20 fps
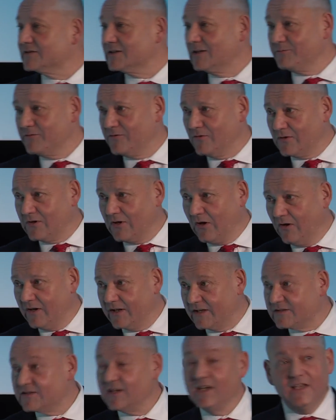some of your
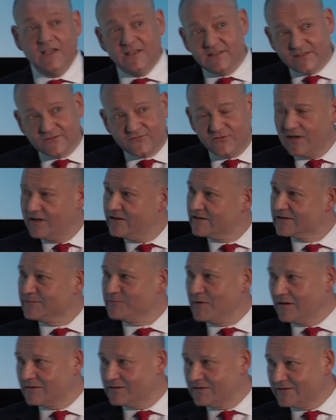colleagues, is this really a
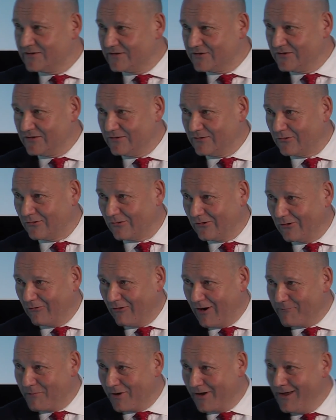smart decision or
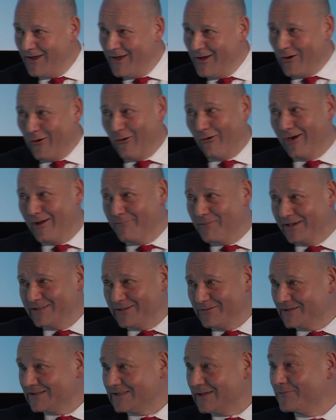am I
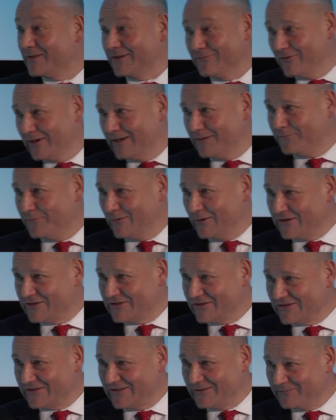doing something really foolish and
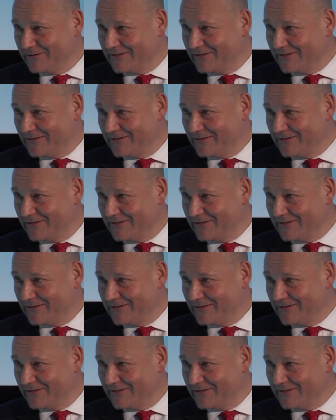stupid